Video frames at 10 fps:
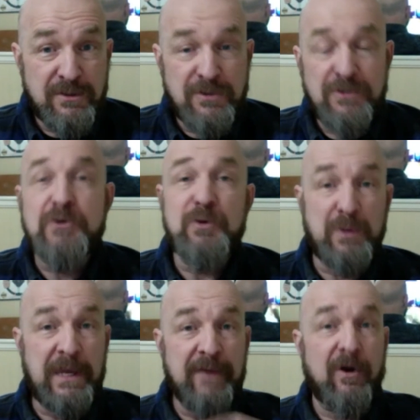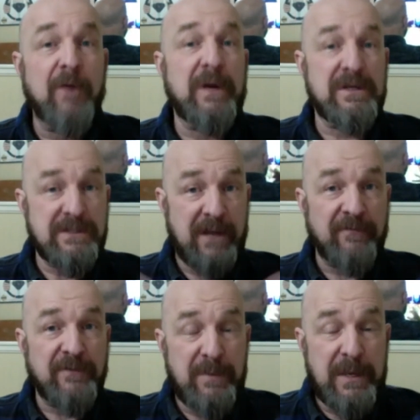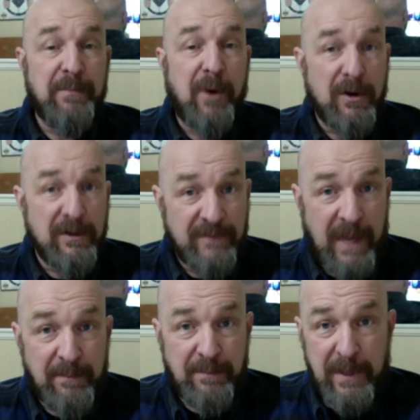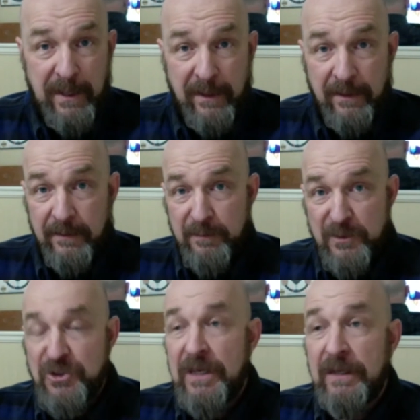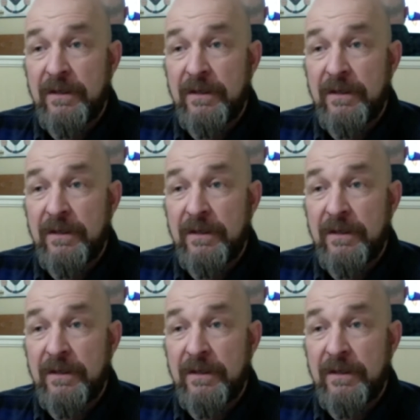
to give all my stuff to be a part of that big machine.